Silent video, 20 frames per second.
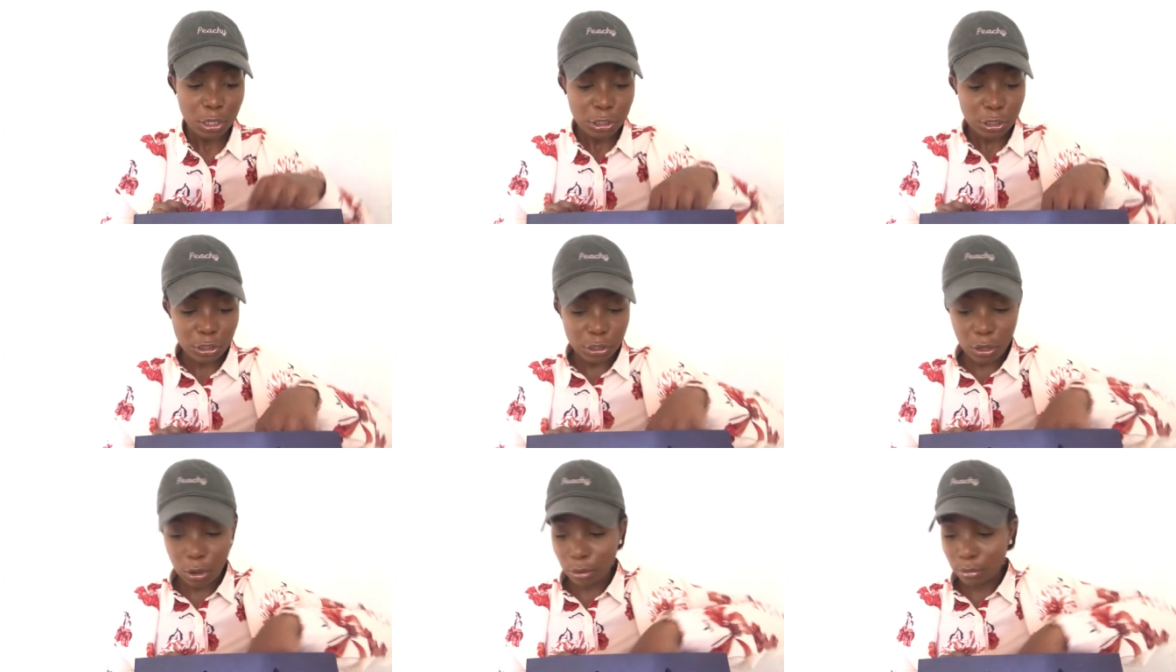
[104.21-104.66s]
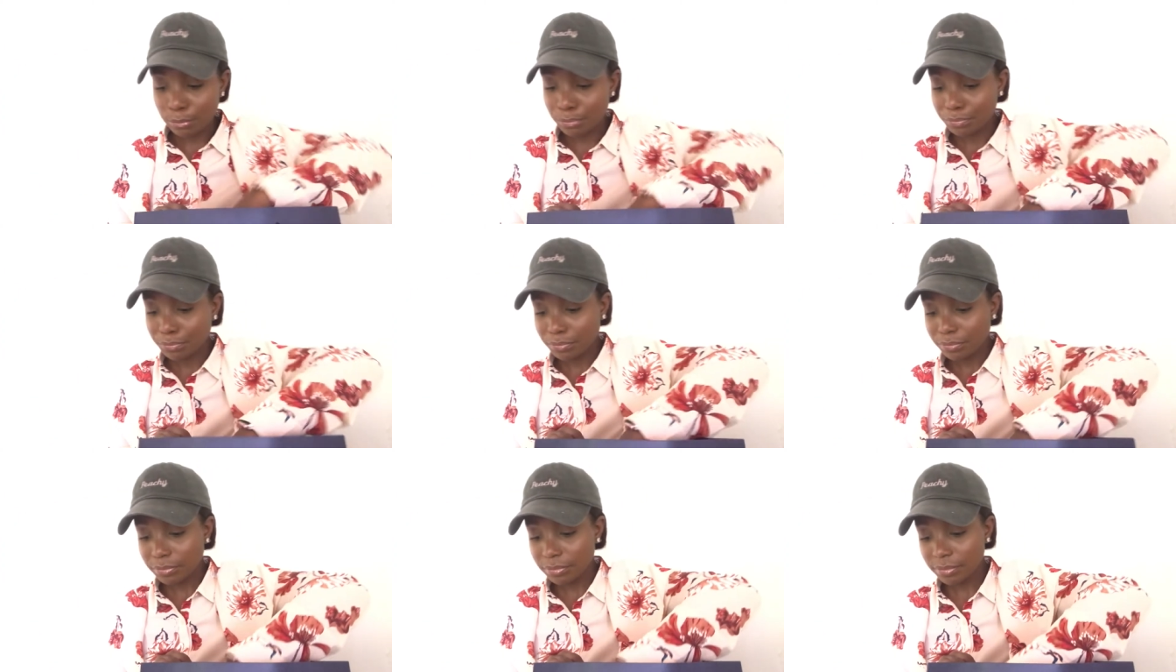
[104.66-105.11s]
So,
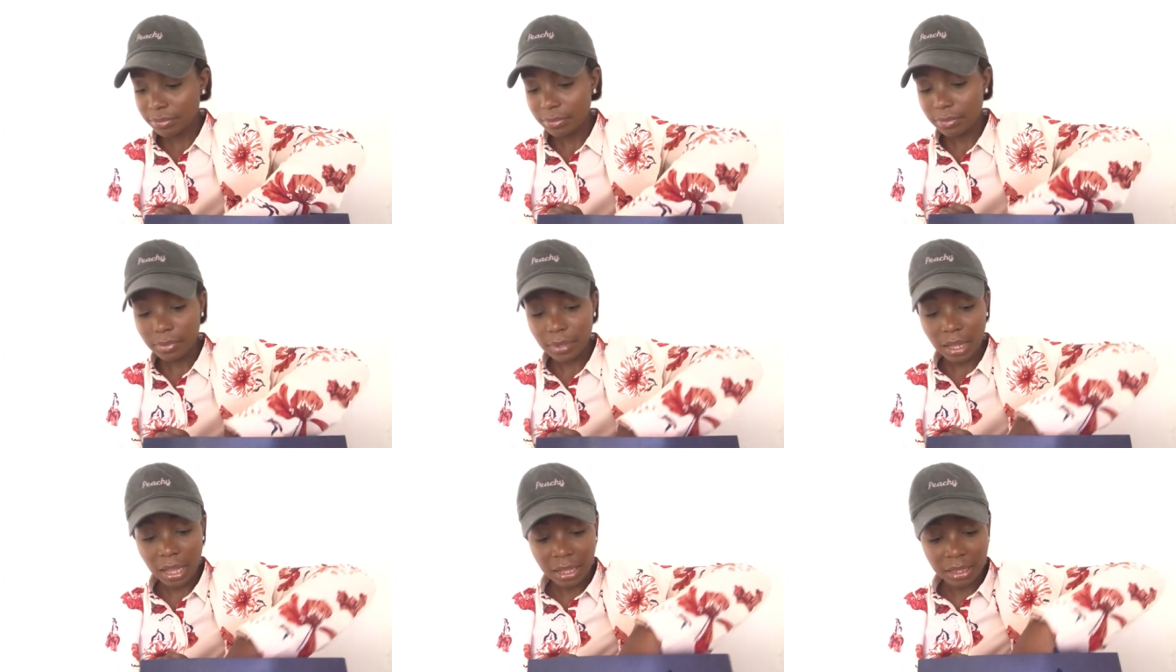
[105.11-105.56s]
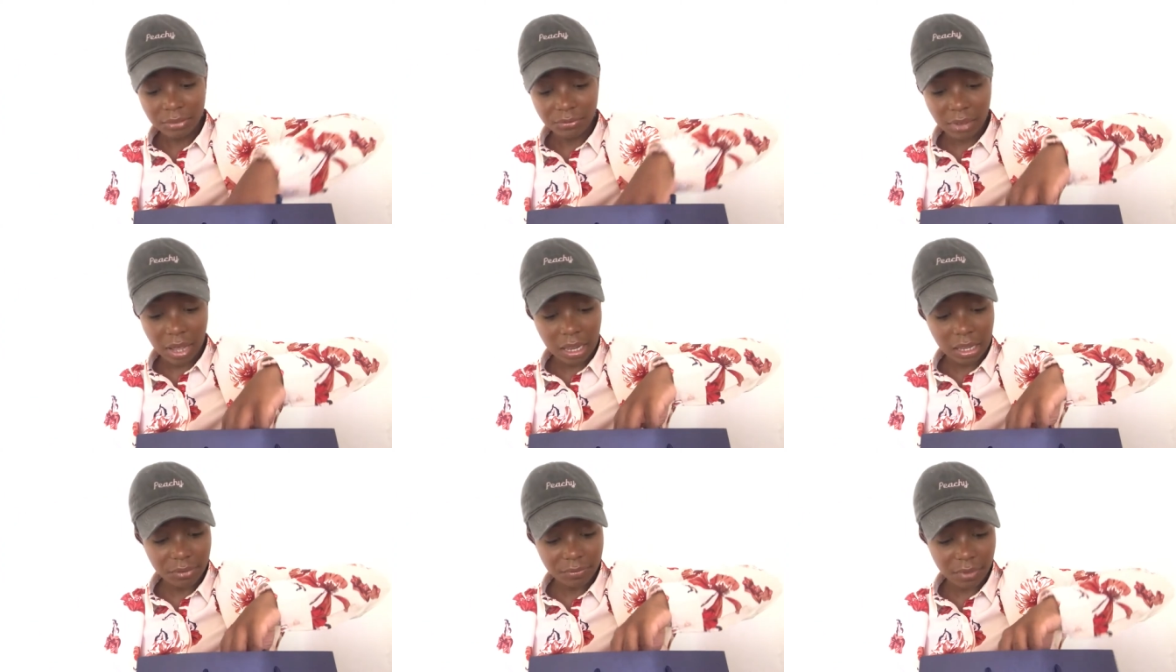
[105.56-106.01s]

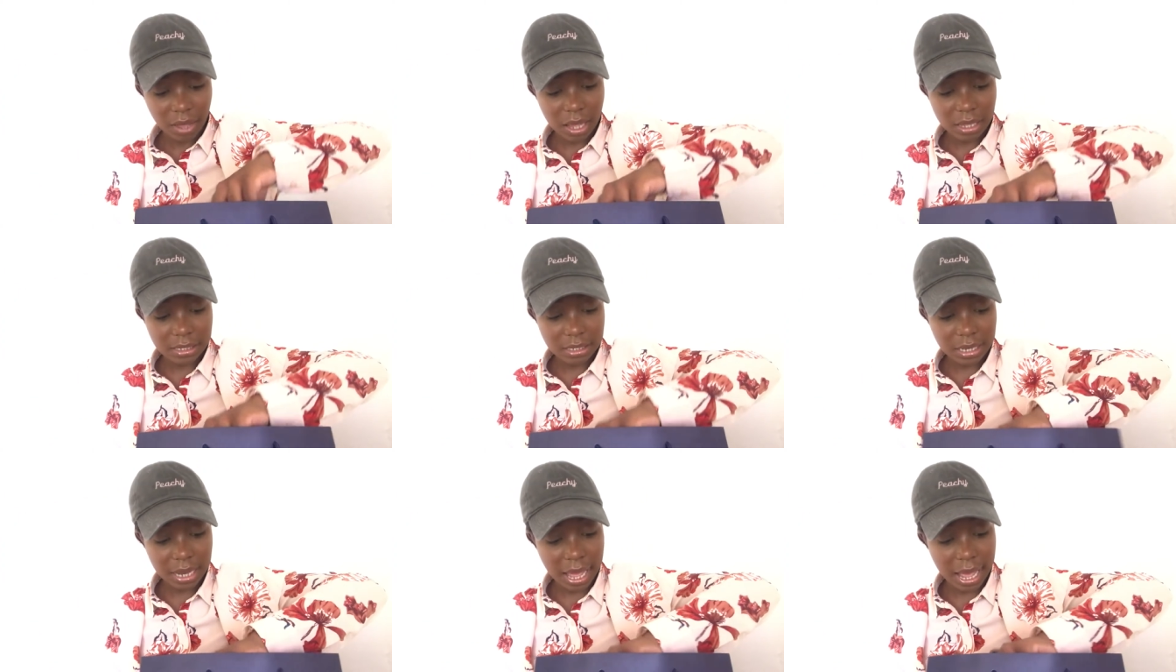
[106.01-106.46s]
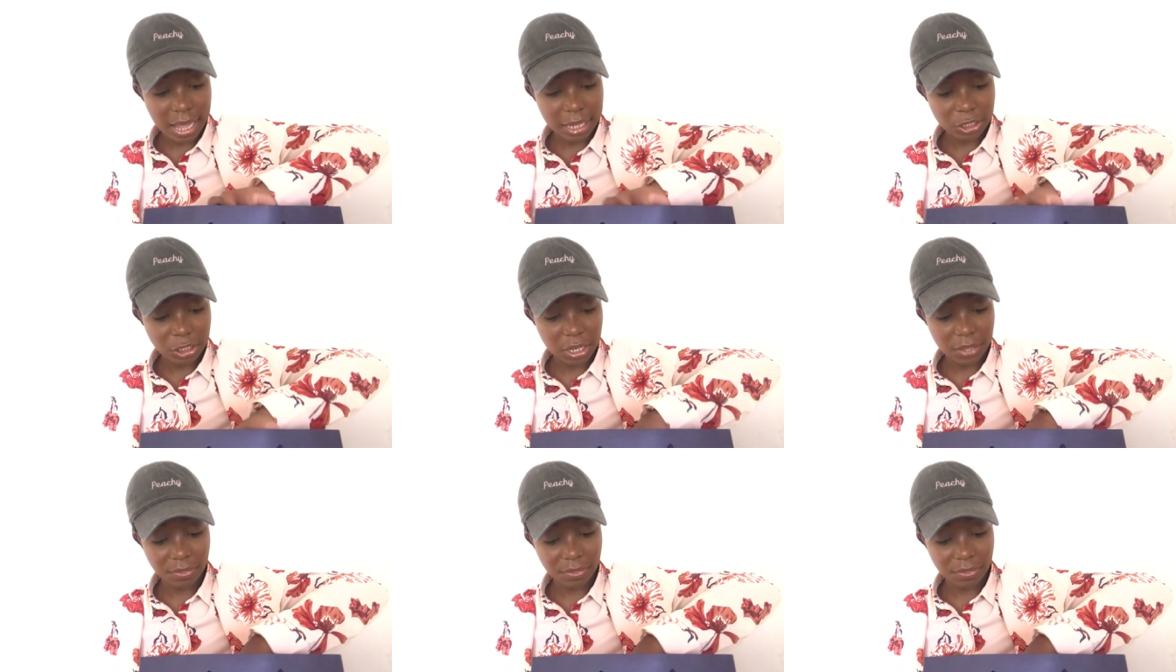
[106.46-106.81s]
Violet Voss lash.